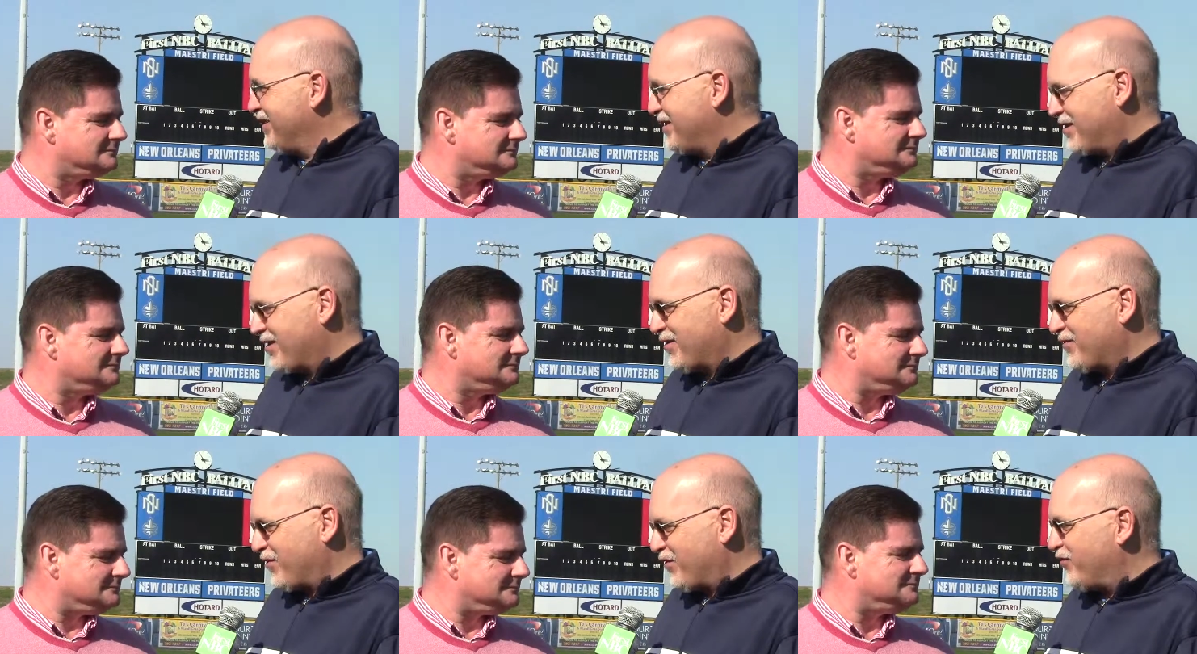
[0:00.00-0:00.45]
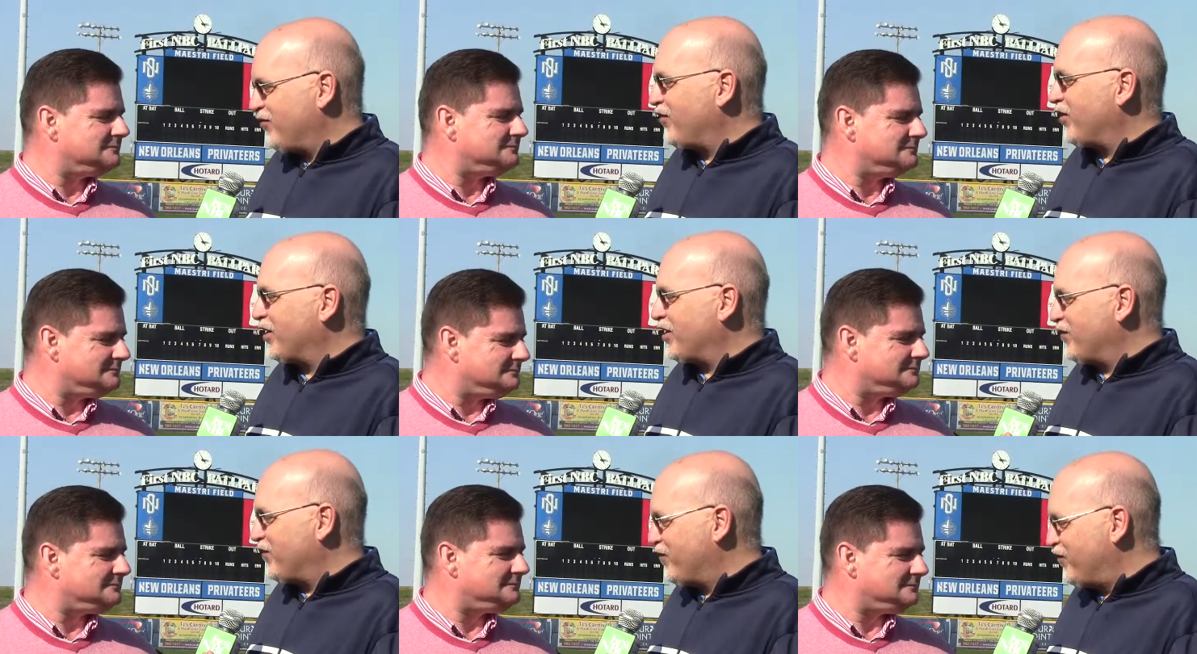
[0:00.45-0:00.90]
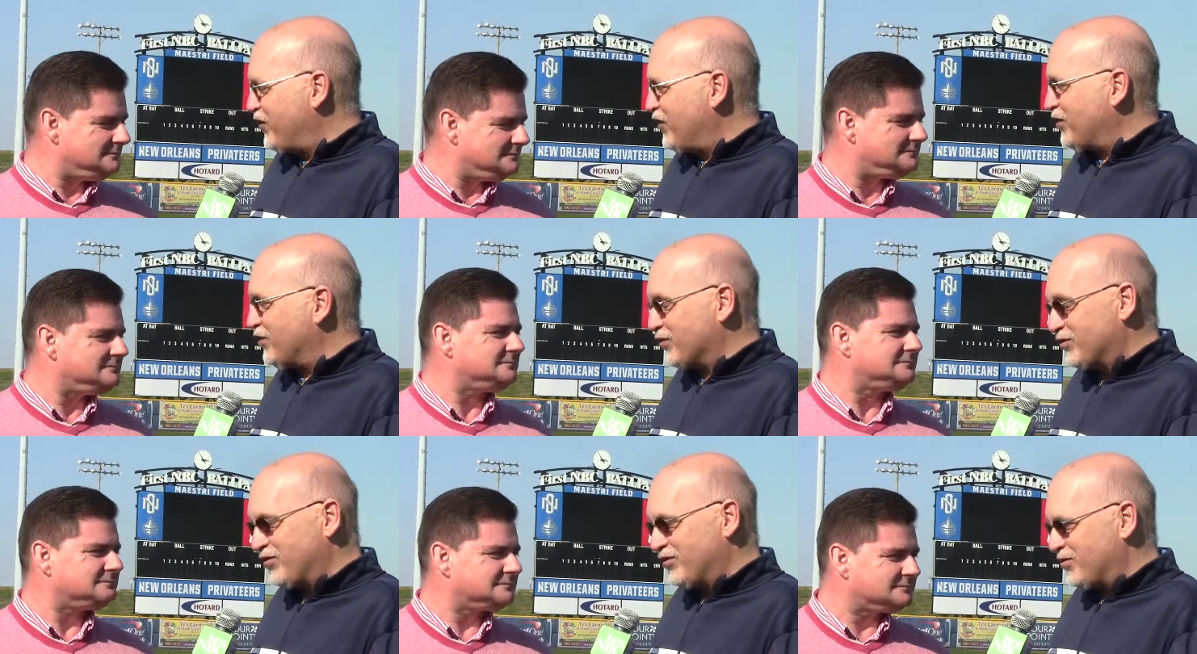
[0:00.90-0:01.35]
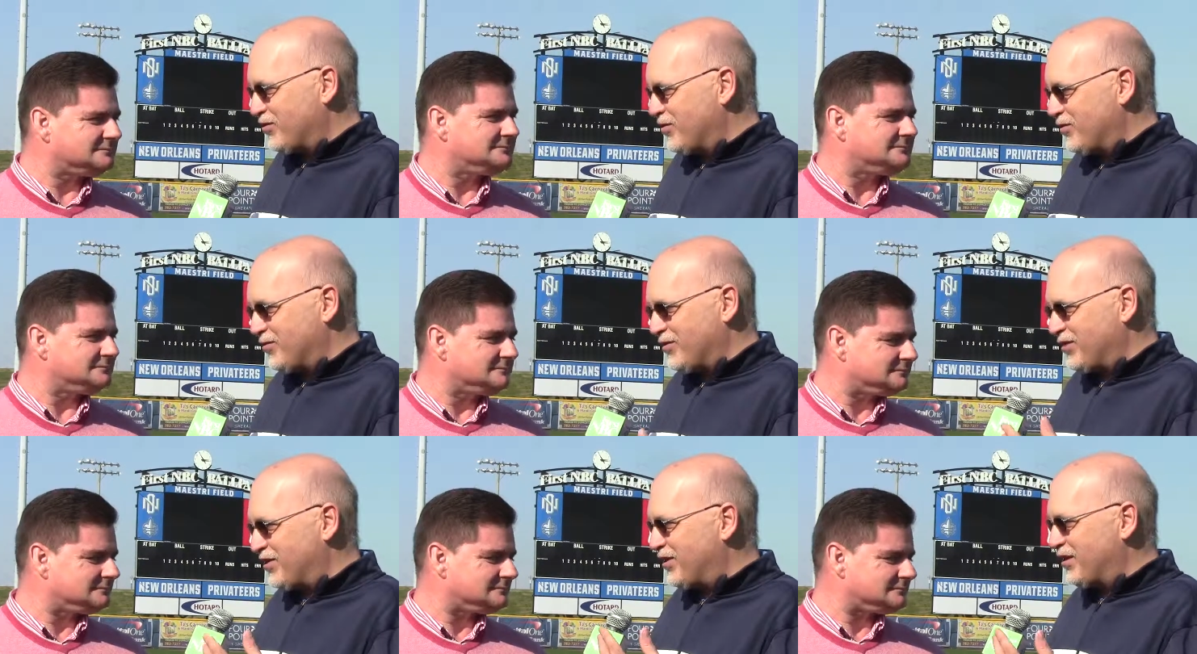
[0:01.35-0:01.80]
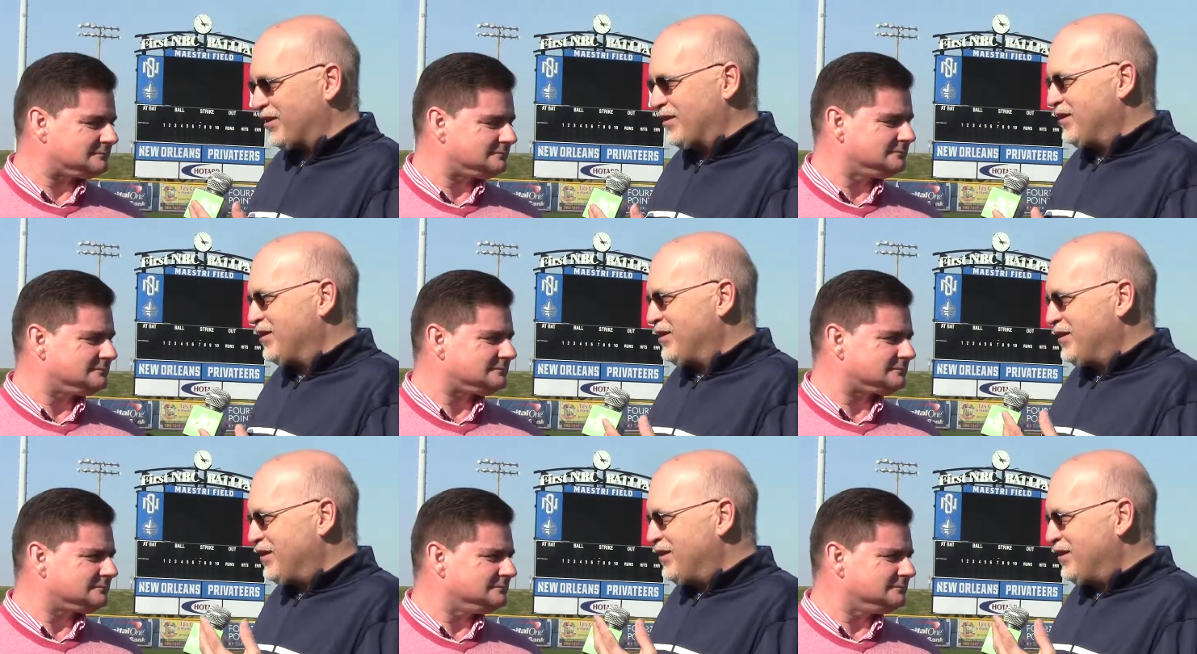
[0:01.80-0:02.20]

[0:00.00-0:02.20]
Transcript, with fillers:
Speaker 1: of a funny feel to it, with the,